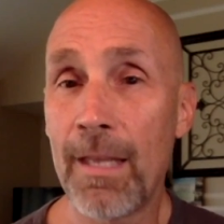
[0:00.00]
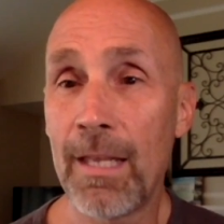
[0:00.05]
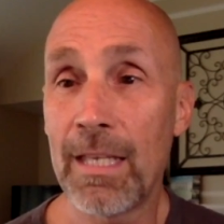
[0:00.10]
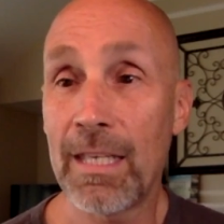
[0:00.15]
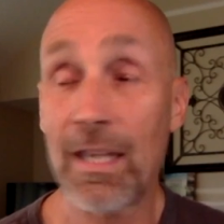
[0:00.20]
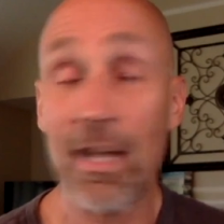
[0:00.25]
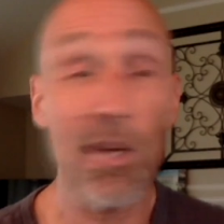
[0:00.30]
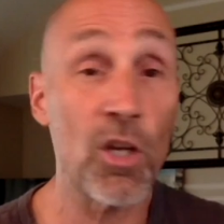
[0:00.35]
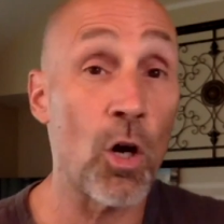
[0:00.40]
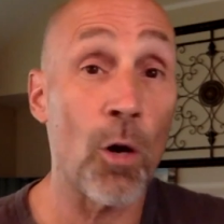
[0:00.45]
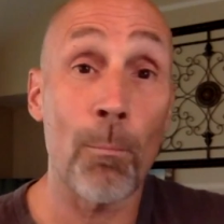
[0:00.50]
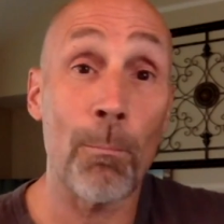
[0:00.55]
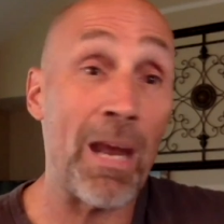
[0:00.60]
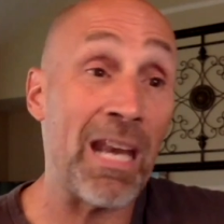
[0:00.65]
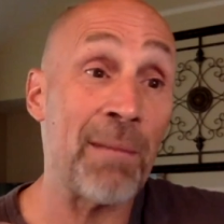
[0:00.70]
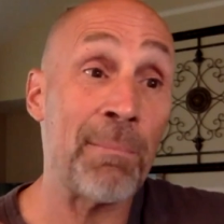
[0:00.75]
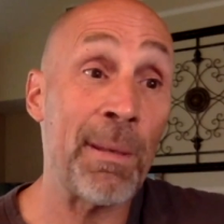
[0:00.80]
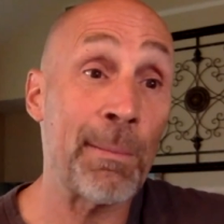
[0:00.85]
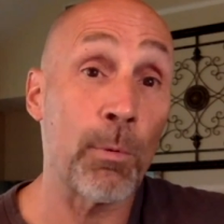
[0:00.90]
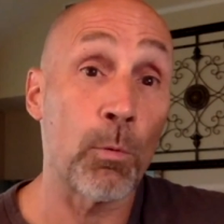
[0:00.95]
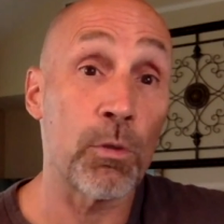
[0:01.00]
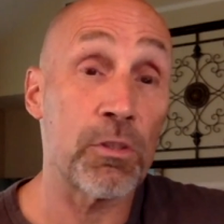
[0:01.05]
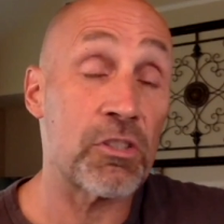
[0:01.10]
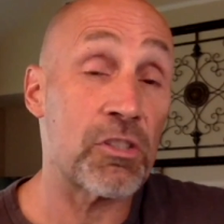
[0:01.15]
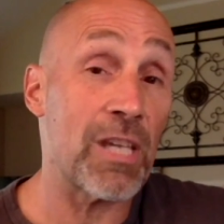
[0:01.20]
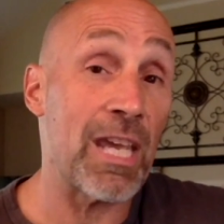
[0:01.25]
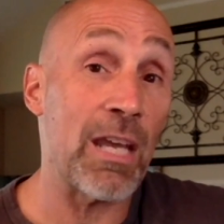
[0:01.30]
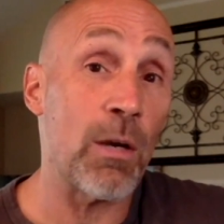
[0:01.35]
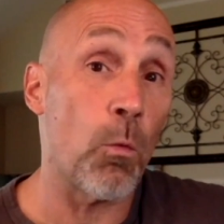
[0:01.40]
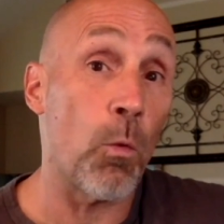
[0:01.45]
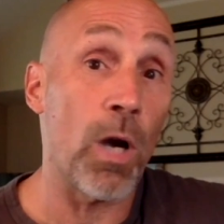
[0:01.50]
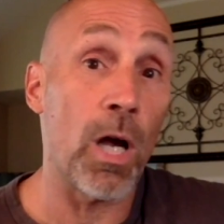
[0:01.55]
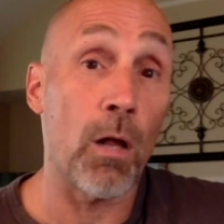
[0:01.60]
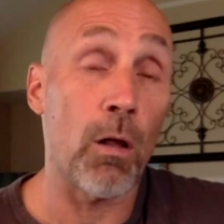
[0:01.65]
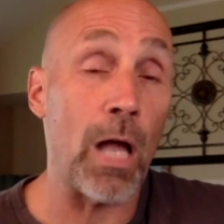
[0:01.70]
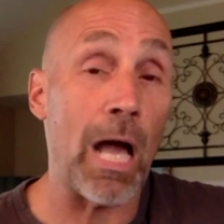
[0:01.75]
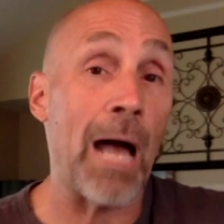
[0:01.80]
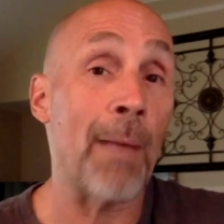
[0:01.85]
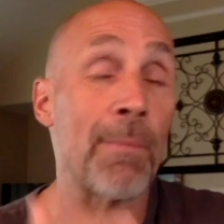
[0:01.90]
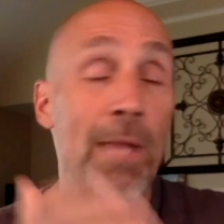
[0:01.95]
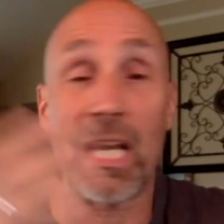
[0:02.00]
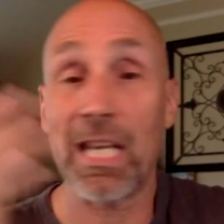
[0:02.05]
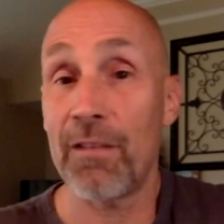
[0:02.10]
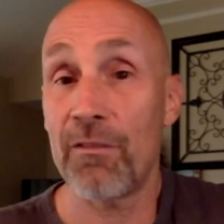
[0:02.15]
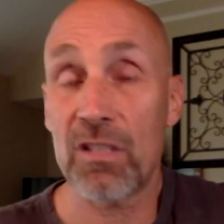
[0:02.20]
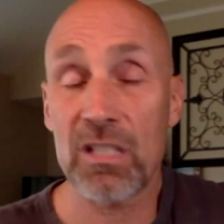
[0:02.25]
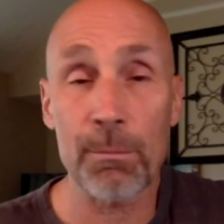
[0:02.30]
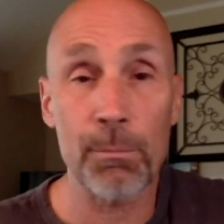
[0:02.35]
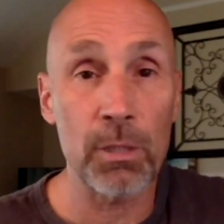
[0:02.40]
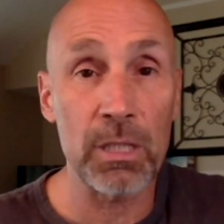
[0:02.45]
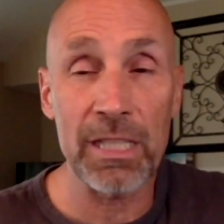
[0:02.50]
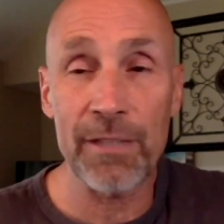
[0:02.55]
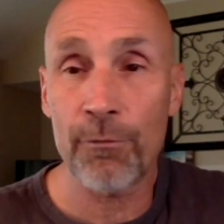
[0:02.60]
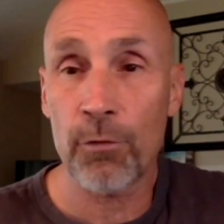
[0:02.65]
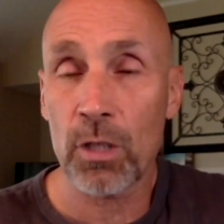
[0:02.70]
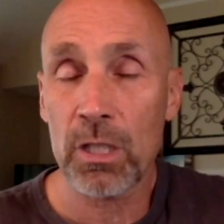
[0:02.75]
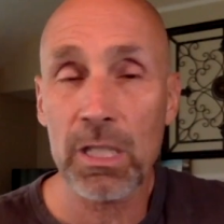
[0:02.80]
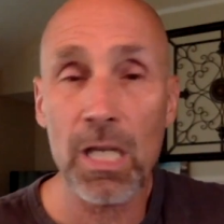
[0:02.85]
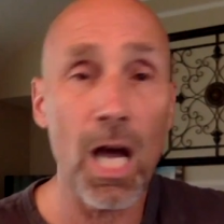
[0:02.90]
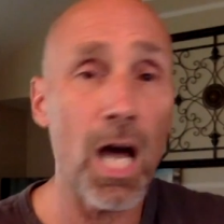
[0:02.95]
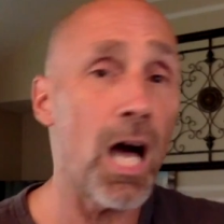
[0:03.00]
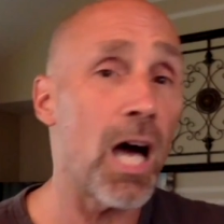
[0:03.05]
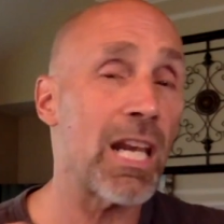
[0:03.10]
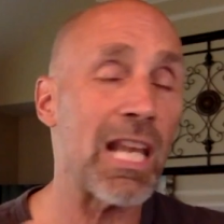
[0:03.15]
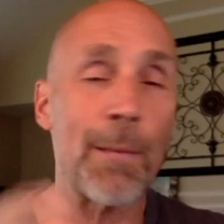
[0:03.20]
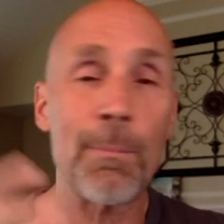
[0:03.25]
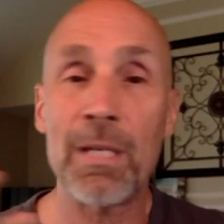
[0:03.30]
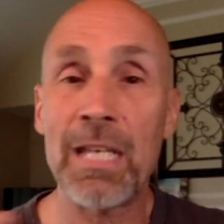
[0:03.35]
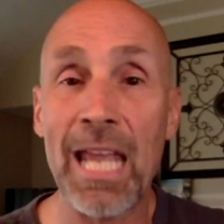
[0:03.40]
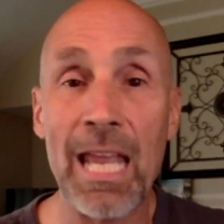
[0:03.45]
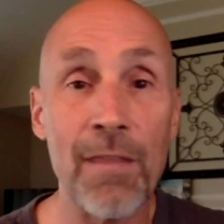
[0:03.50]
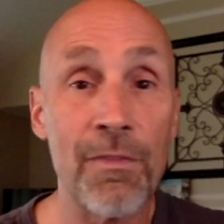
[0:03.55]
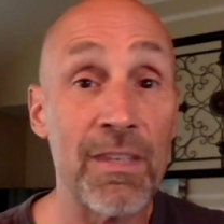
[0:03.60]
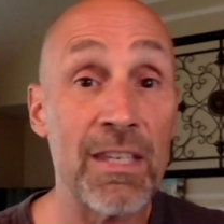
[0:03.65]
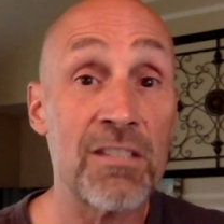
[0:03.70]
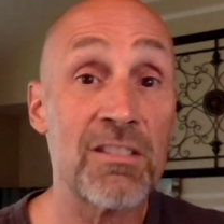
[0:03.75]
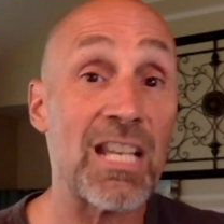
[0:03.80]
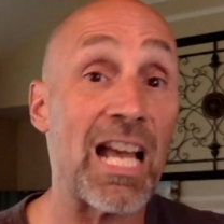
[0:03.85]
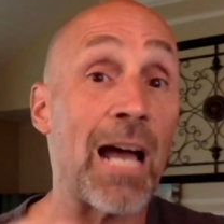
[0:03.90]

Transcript: Now, I know many people would say, well, I'm not even a believer in God. I'm an atheist.